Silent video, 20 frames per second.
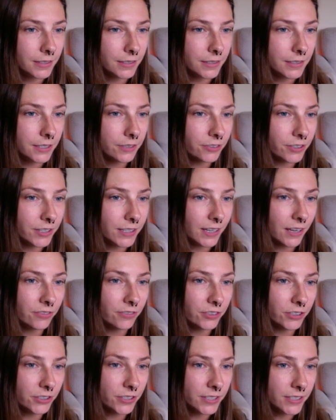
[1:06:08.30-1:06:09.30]
Tiffany, I
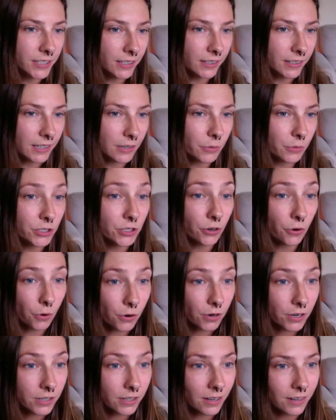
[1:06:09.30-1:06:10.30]
feel silly. What's a
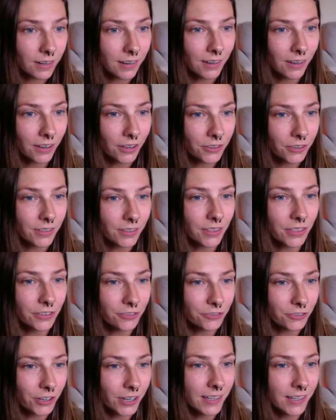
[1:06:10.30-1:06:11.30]
cord cutting other than the
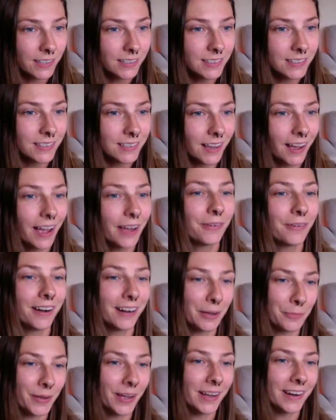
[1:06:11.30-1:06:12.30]
phrase? I read
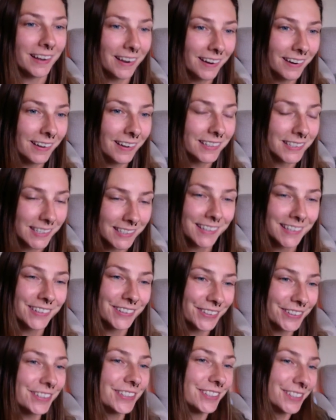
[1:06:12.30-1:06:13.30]
up on it. It says I
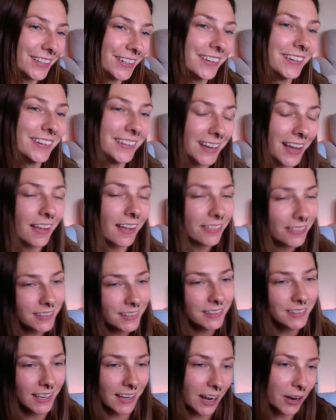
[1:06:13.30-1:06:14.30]
understood. Yeah,
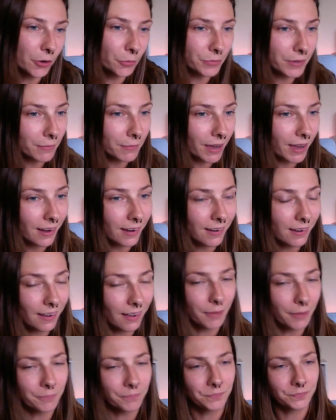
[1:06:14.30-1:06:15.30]
that, and I hope that my
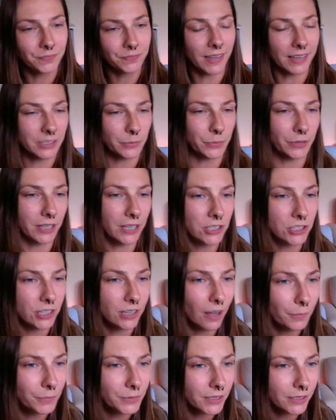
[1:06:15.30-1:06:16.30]
um,
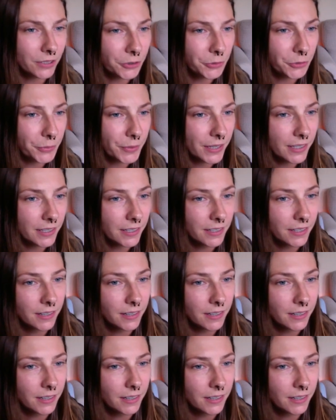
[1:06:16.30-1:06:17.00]
explanation helped a little bit.